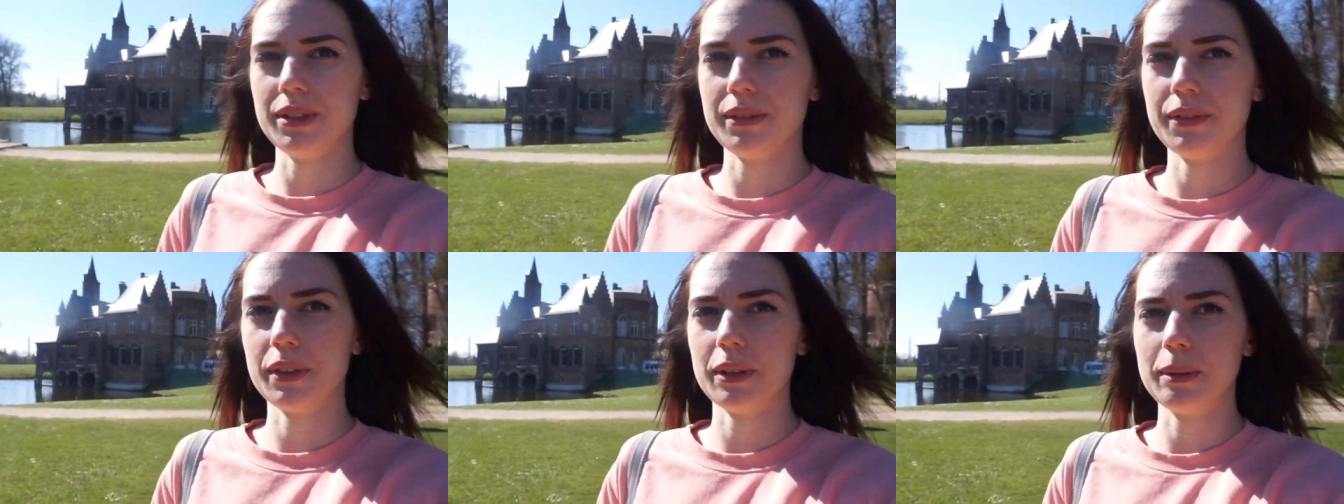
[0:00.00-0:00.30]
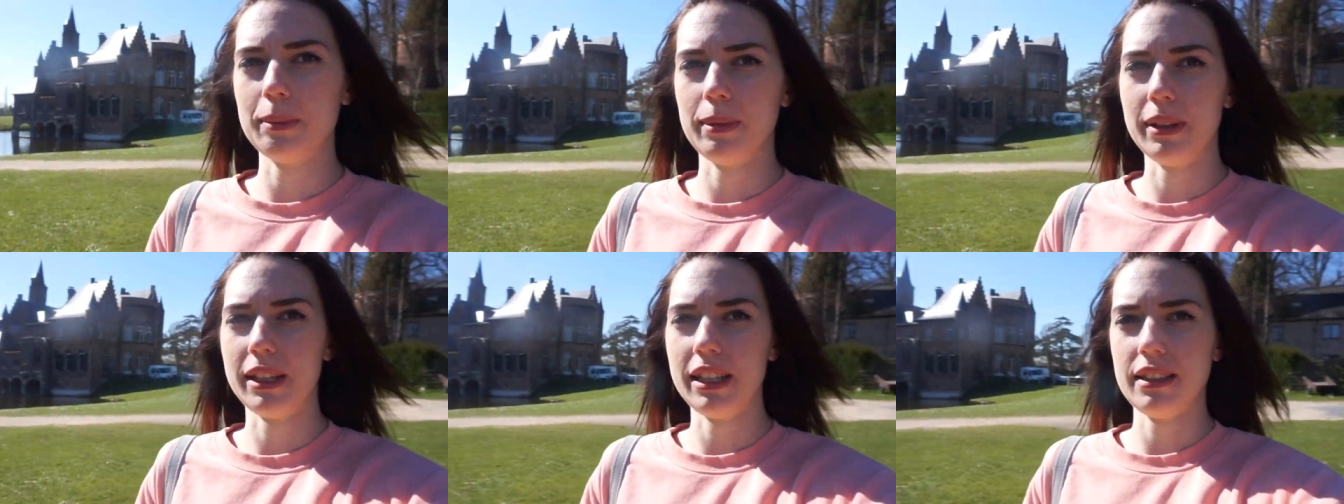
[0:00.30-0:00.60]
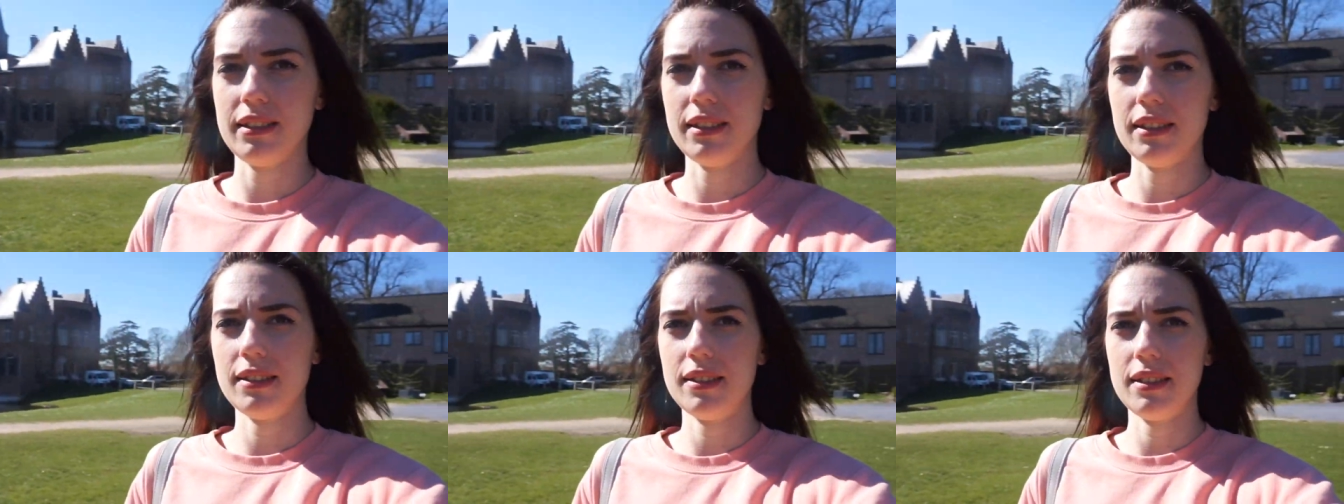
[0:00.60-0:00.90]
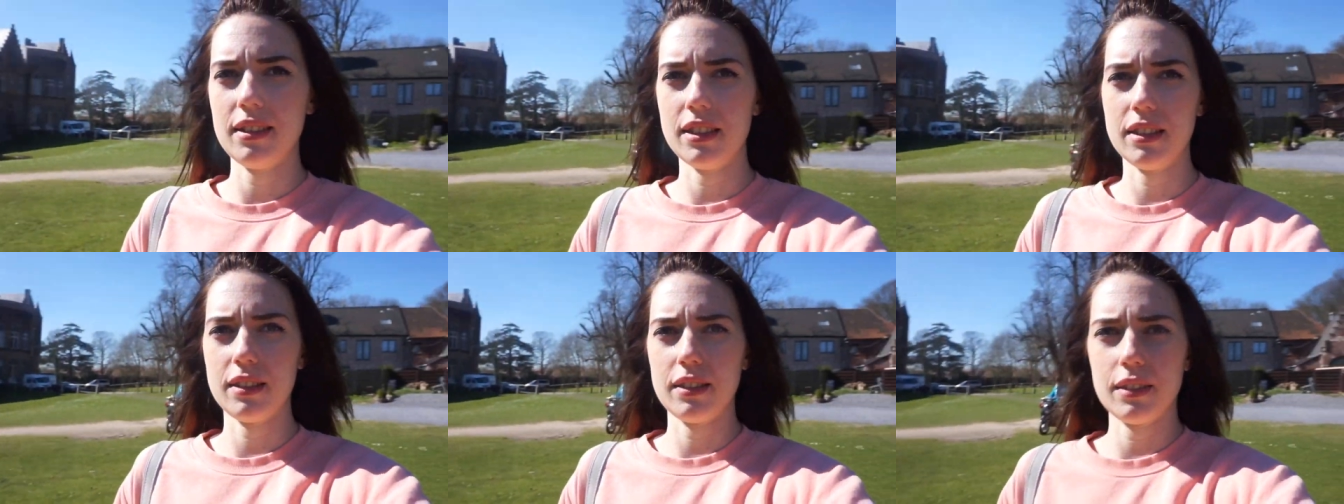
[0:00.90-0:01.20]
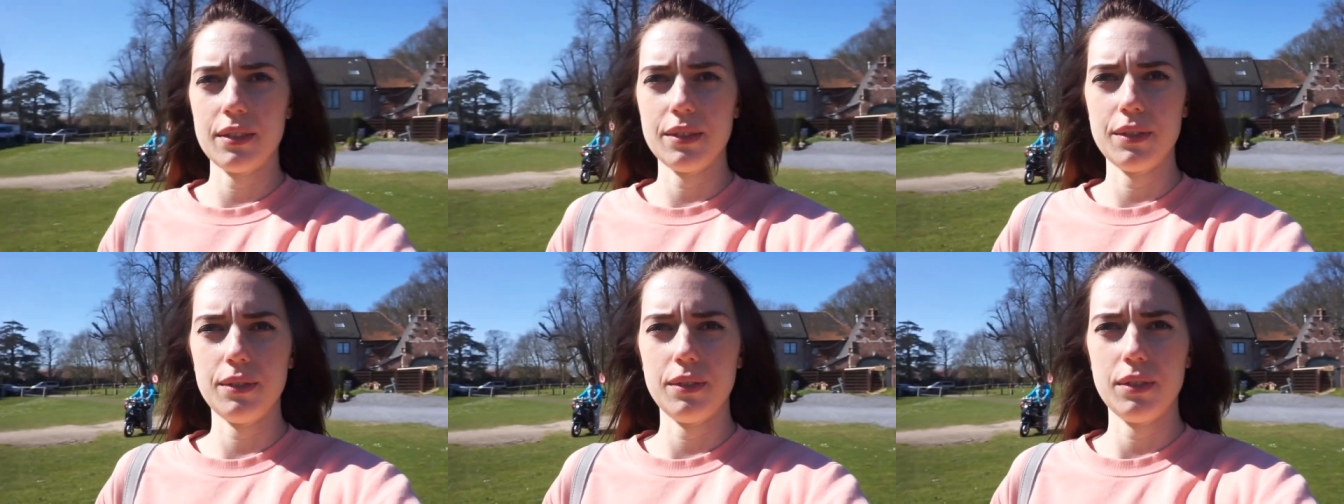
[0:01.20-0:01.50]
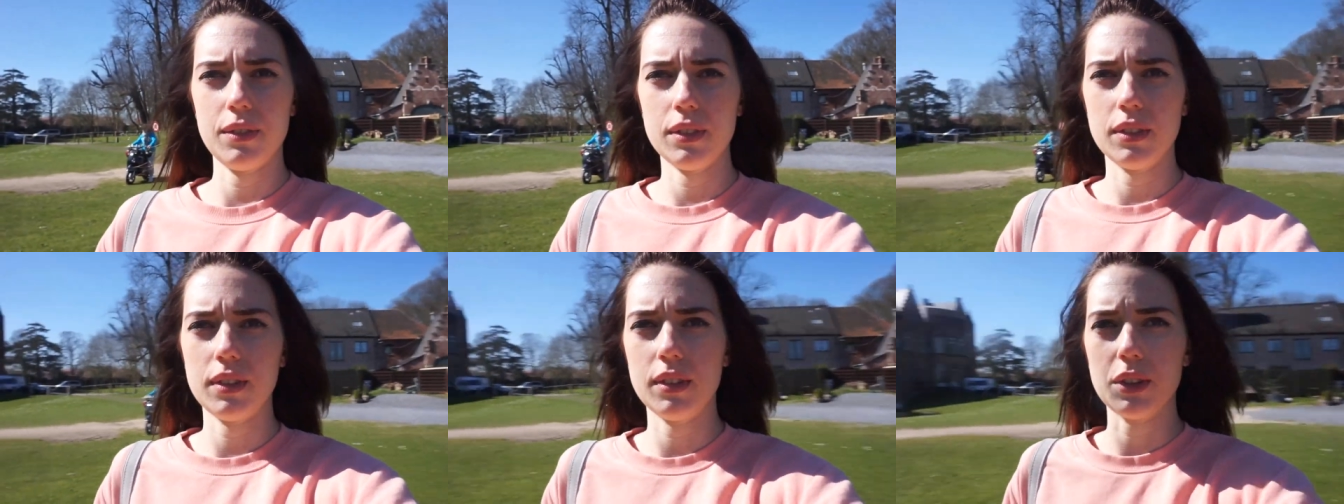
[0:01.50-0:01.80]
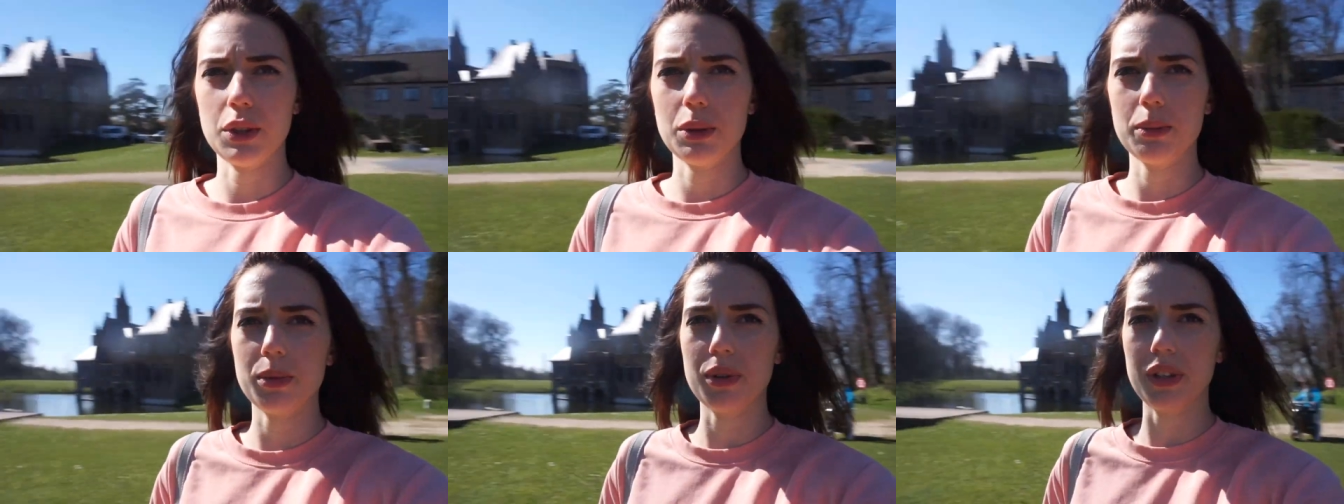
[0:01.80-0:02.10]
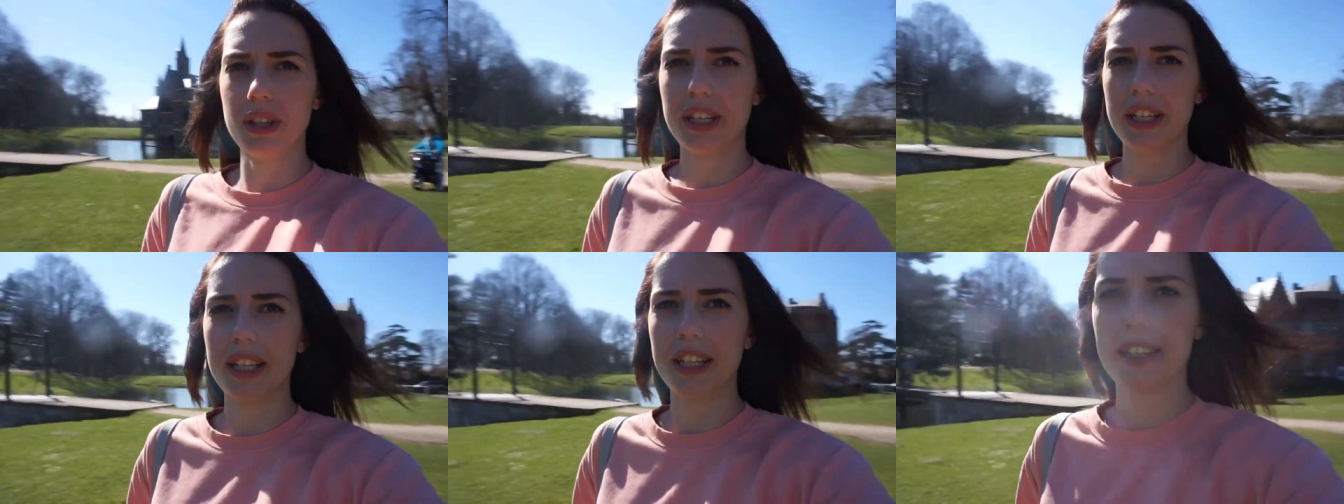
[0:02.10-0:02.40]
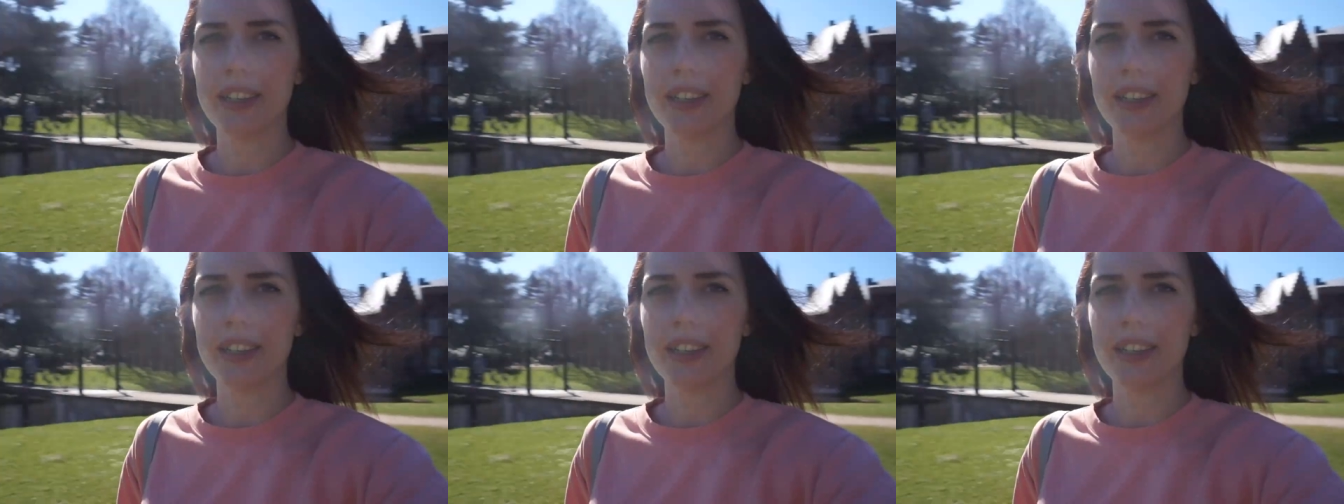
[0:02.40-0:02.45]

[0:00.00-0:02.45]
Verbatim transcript: But here I'm just showing you around,